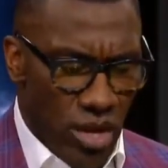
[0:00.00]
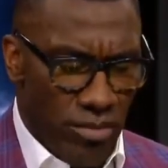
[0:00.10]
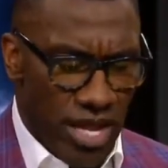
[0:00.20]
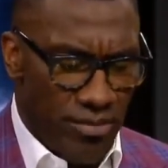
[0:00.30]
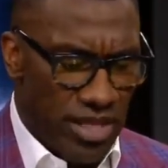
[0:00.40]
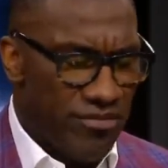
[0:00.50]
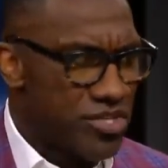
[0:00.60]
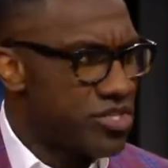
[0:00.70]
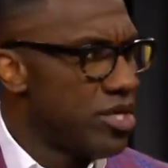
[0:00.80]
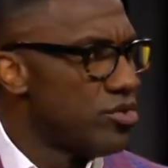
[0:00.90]
But I believe
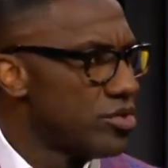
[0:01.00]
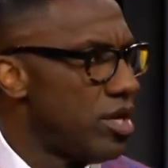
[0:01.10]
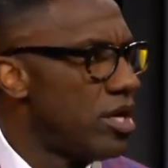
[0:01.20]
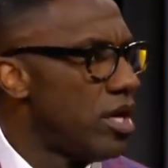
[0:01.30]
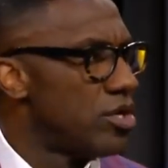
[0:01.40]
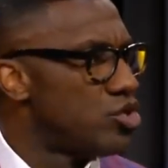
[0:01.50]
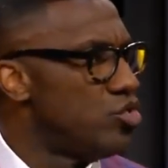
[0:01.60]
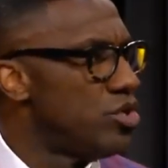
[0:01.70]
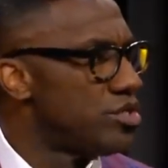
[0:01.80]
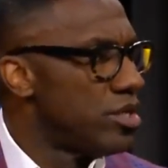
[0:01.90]
it's still
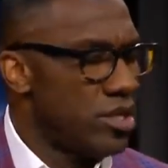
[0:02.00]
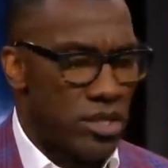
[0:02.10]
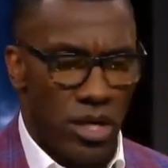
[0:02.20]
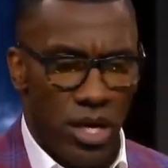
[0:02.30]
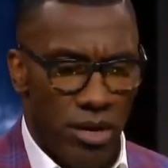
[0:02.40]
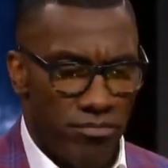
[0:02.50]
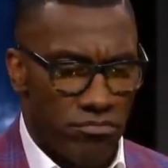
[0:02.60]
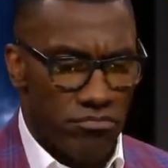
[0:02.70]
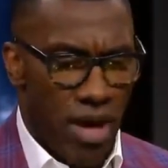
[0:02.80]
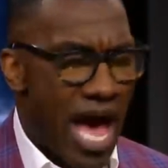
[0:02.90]
Tua's
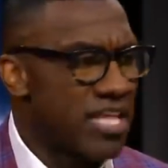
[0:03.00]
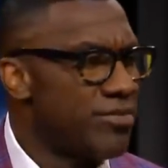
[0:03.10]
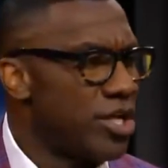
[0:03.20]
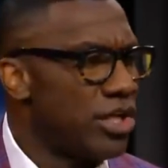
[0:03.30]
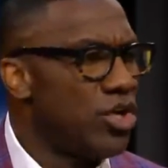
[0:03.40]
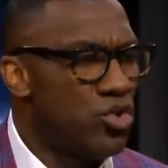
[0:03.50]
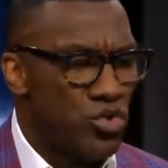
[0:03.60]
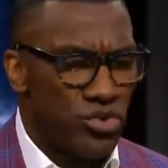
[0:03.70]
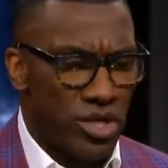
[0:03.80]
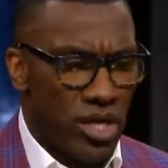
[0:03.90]
Heisman to
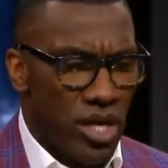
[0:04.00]
lose.